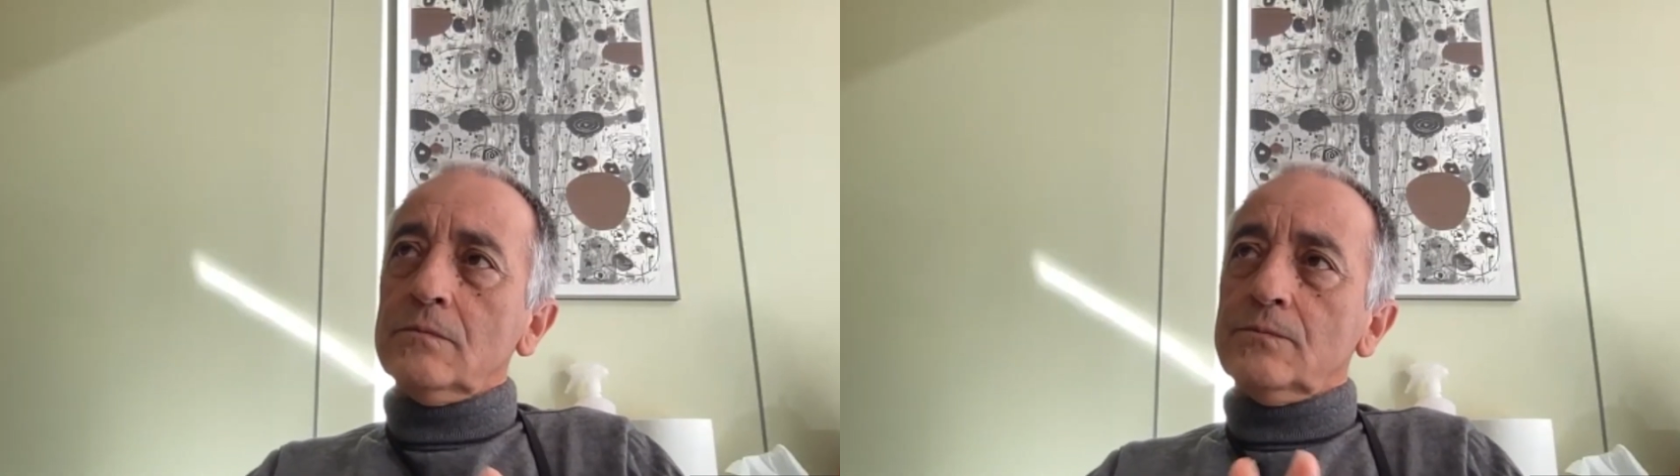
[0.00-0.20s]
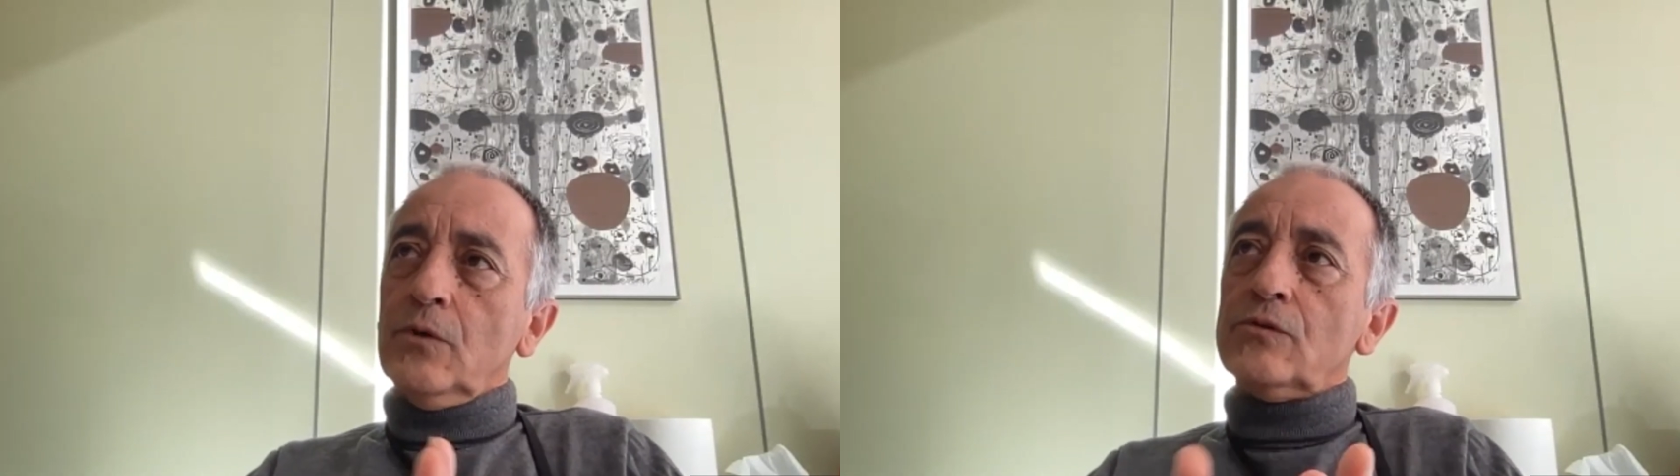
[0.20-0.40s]

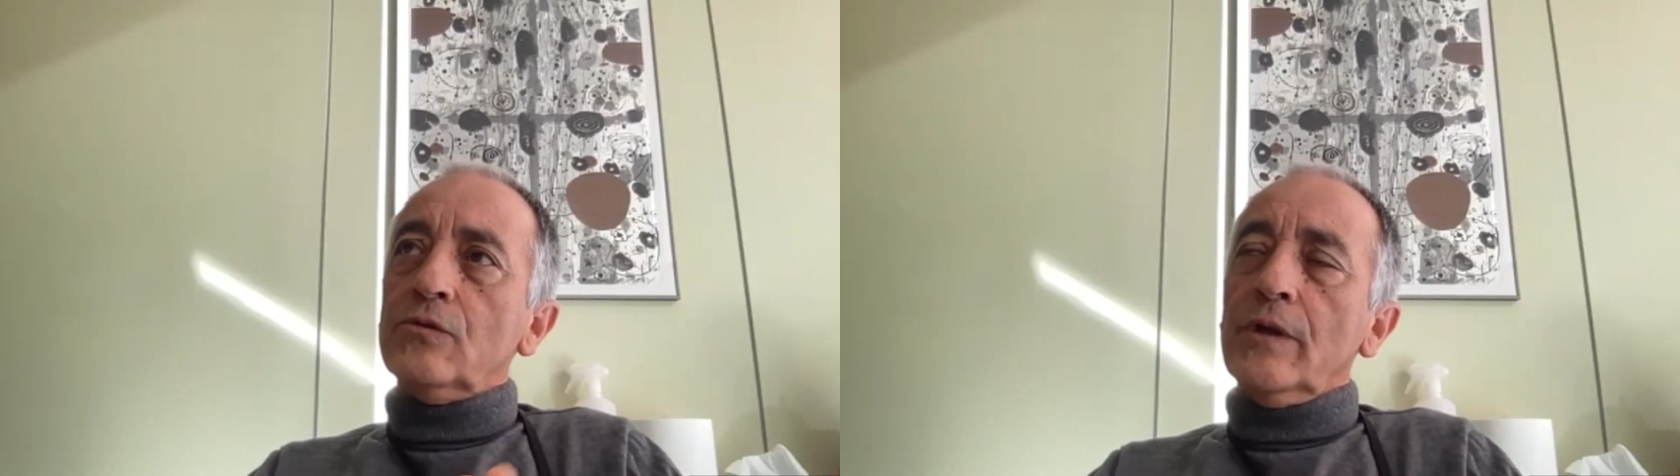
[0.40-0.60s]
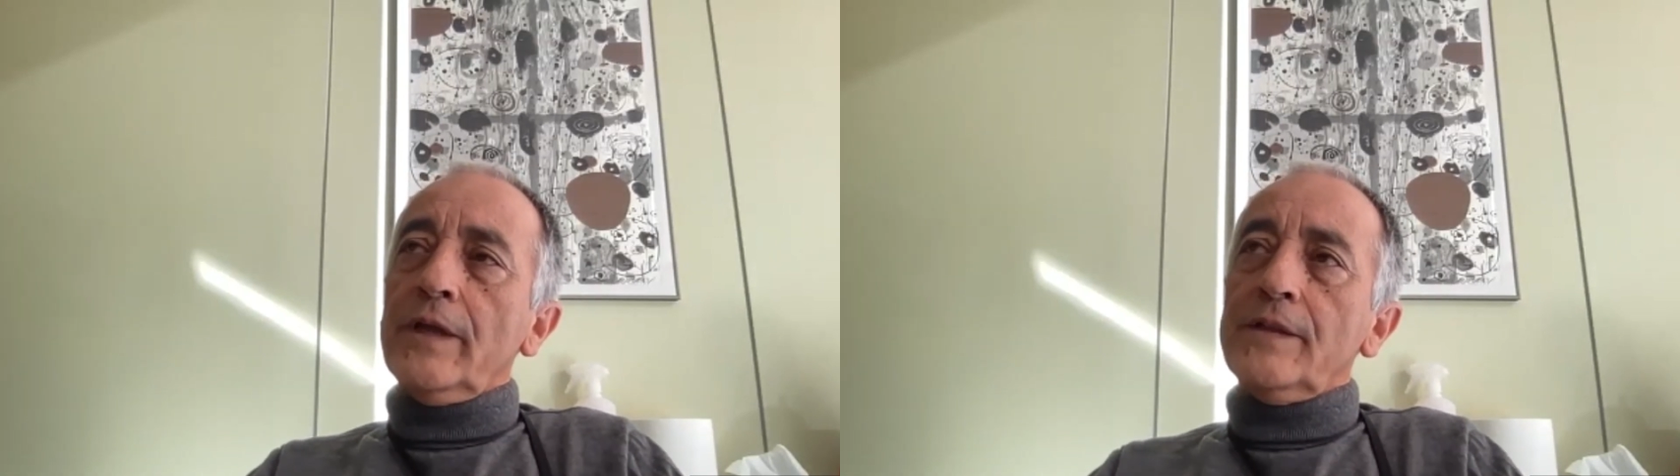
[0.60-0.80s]

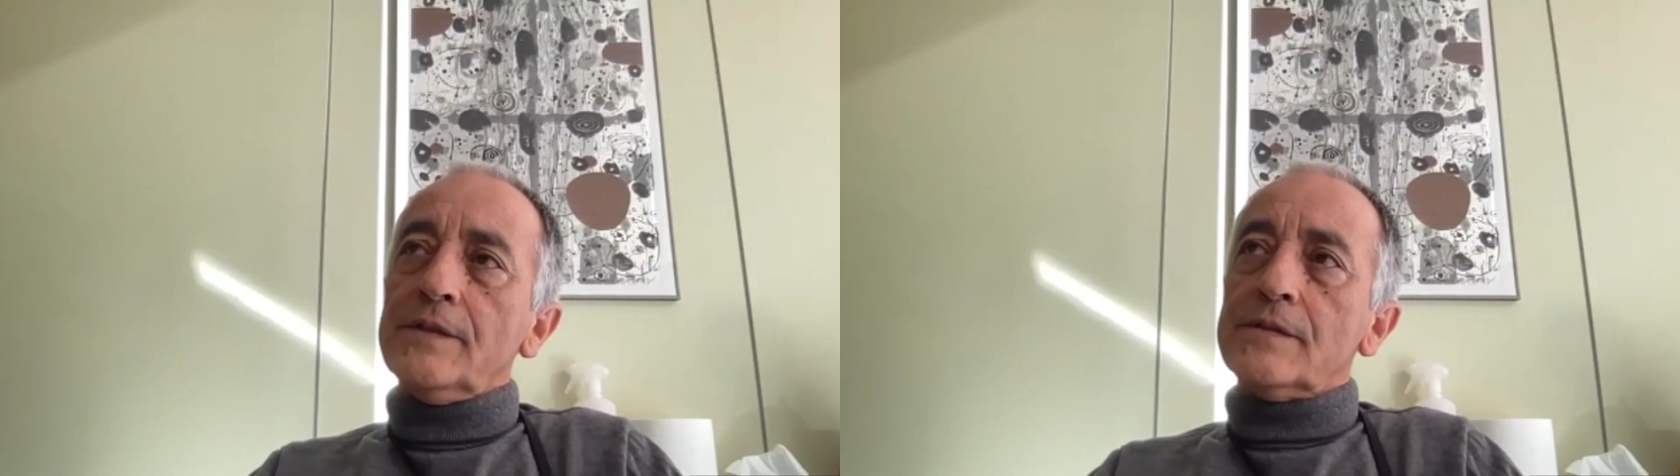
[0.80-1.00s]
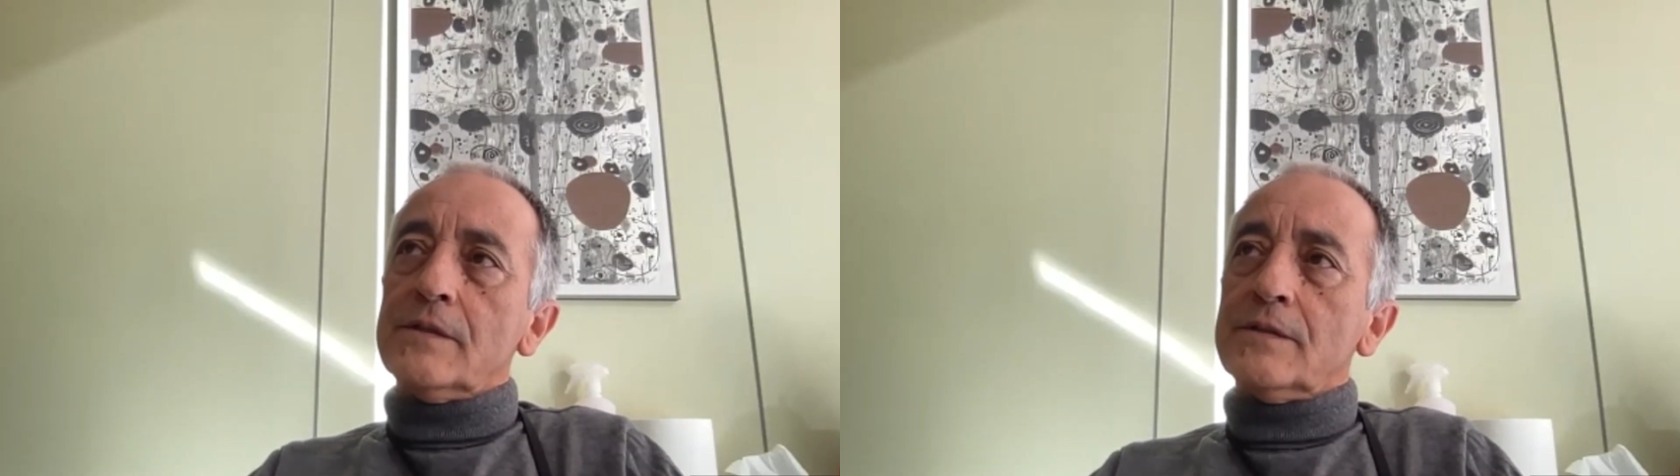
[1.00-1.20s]
postulate
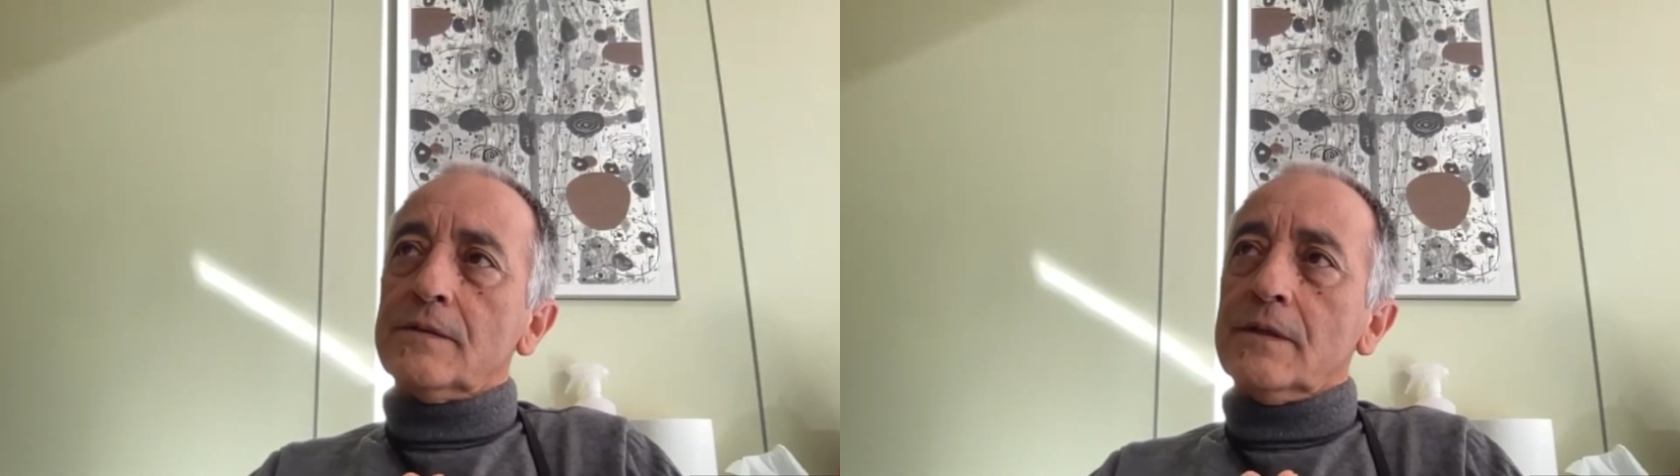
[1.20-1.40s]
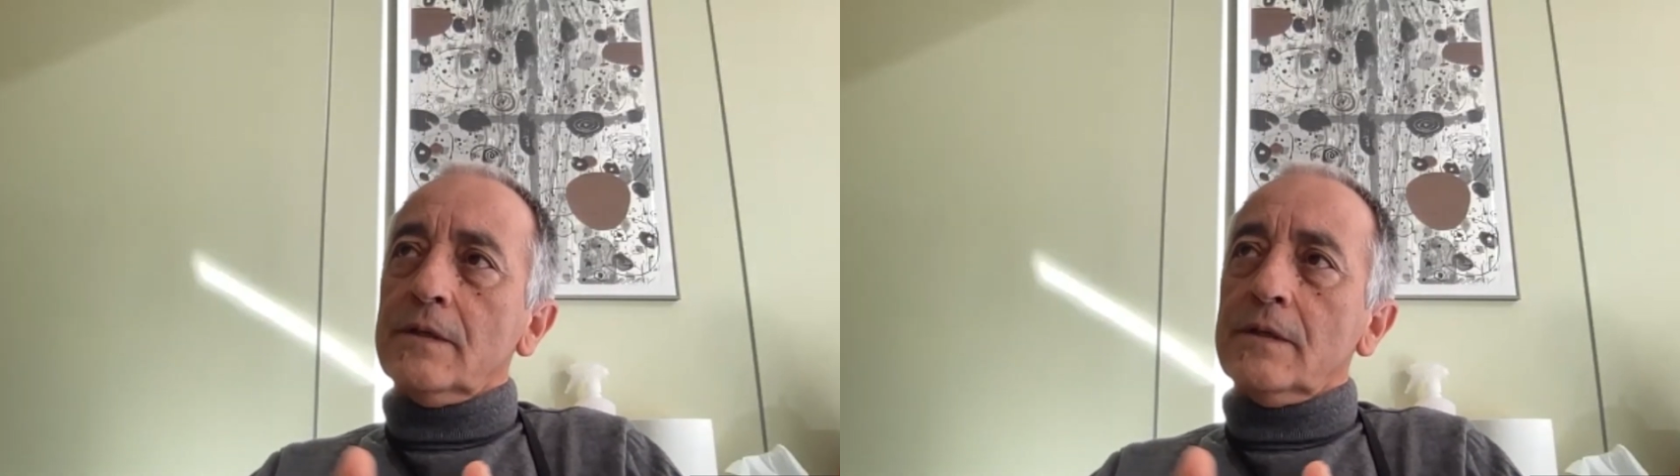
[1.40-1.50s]
these